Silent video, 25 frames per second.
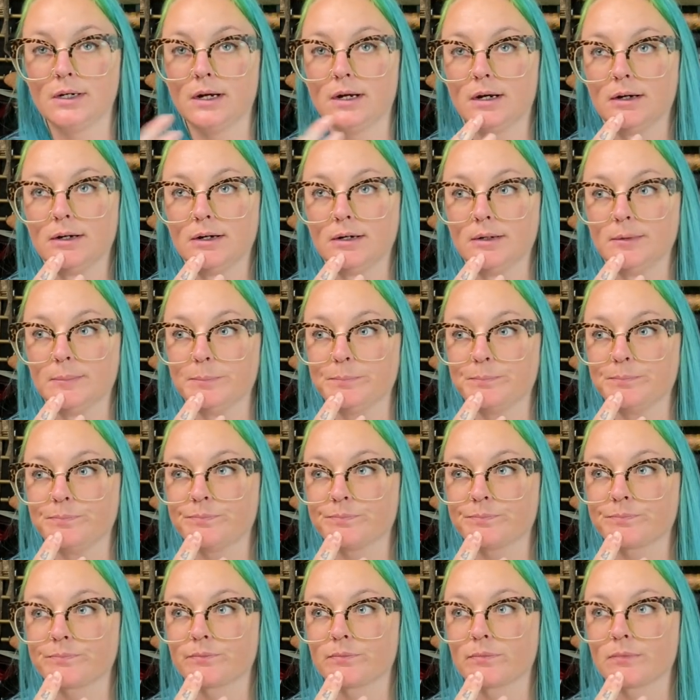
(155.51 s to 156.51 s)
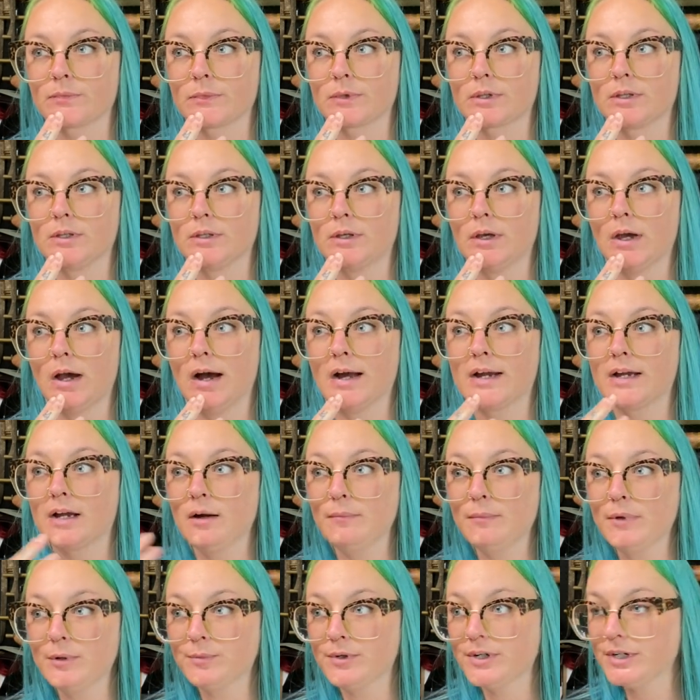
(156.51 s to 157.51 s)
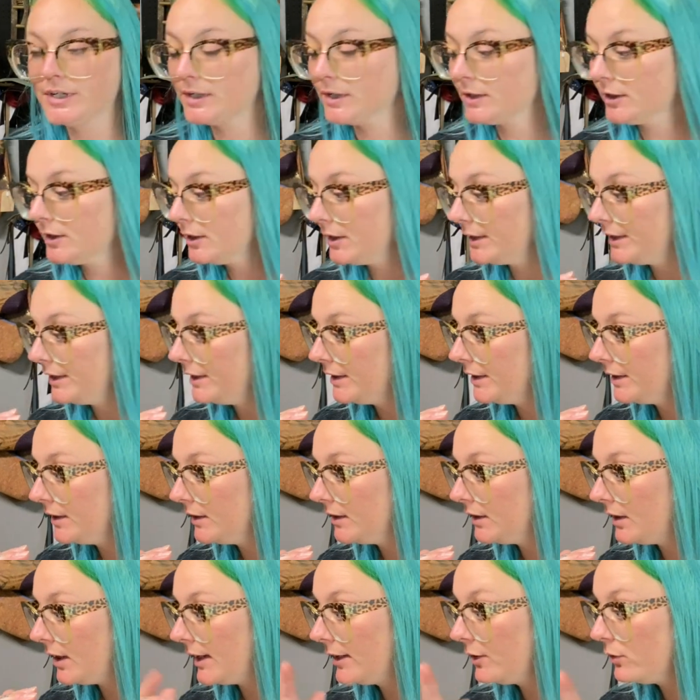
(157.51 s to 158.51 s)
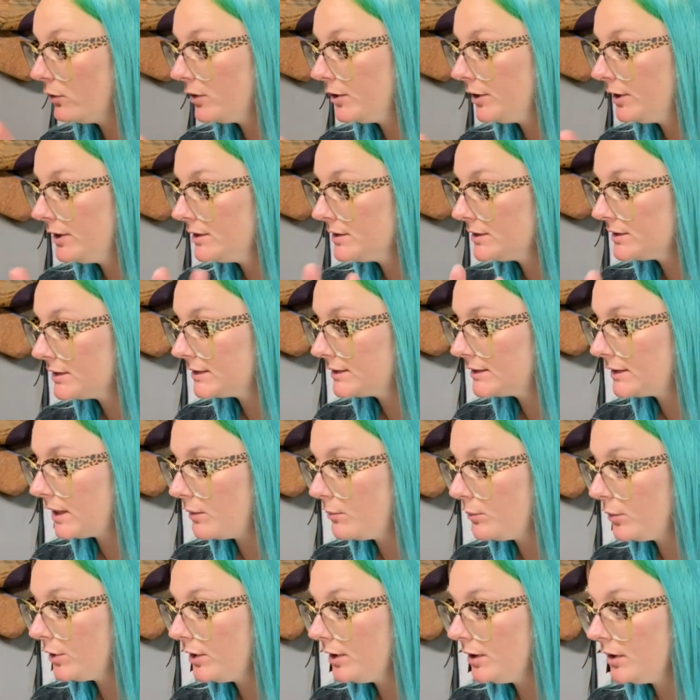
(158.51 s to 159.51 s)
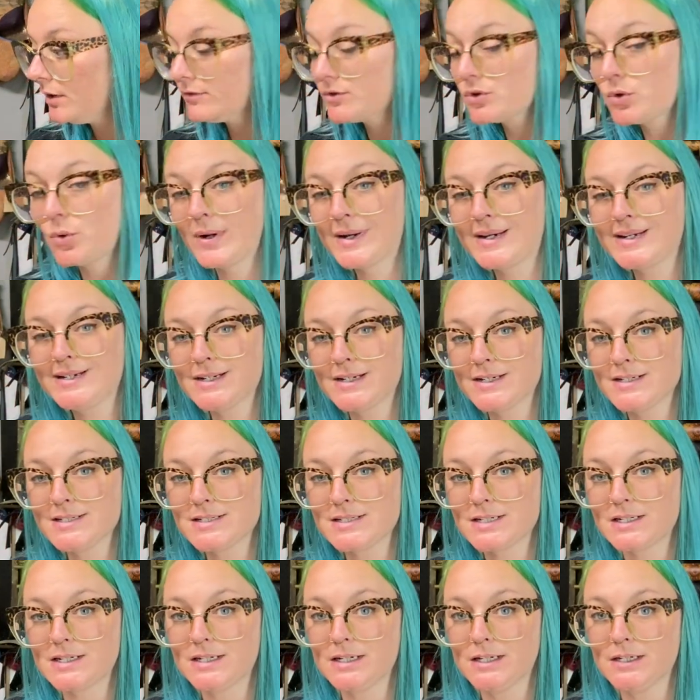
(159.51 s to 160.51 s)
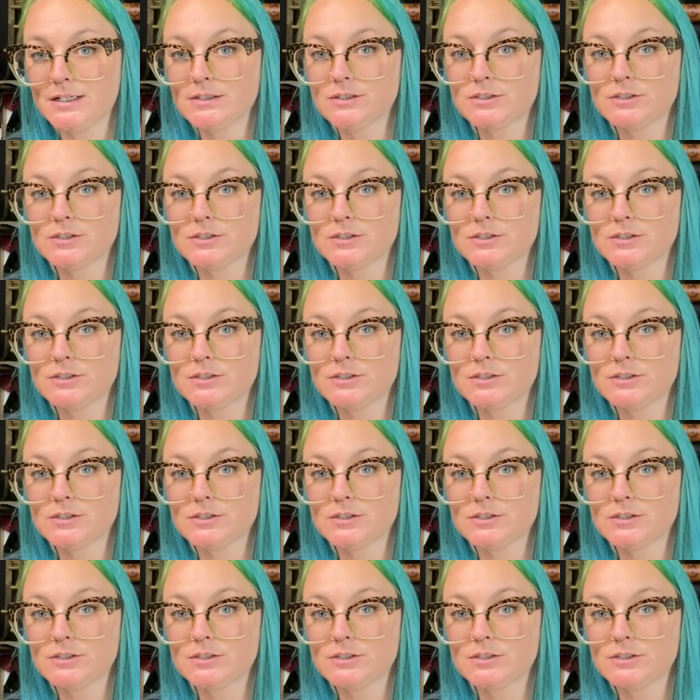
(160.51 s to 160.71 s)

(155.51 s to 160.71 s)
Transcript: Um, I got my branding iron in, I ordered it in December of 2019.